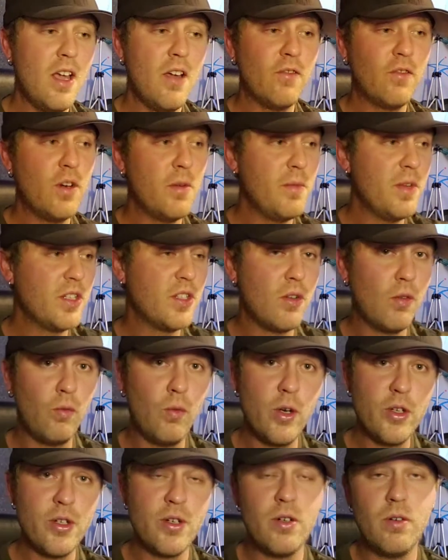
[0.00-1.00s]
From its
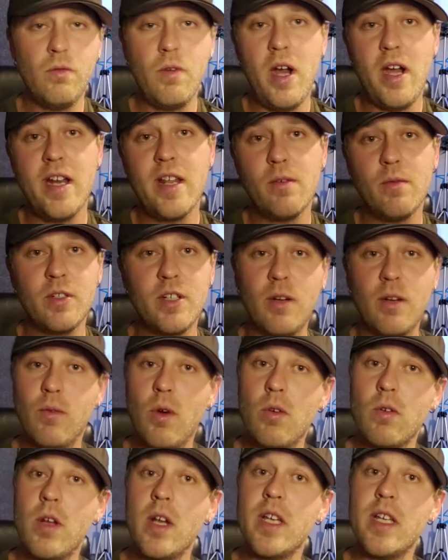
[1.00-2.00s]
original writing, which I
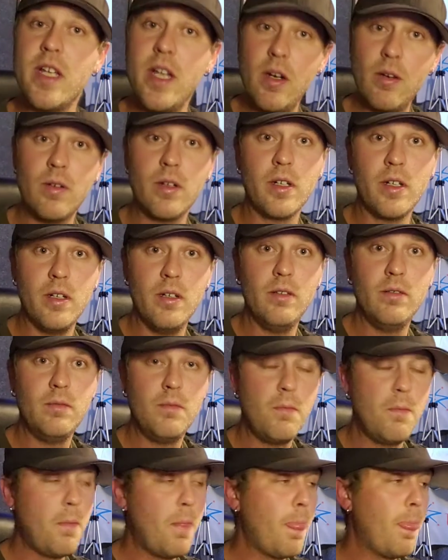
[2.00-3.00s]
wrote a year ago,
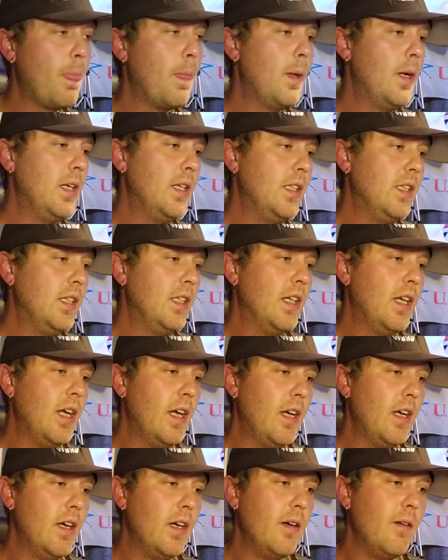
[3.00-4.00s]

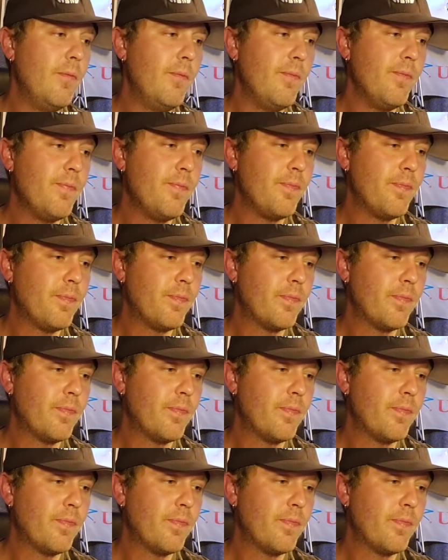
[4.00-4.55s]
because um,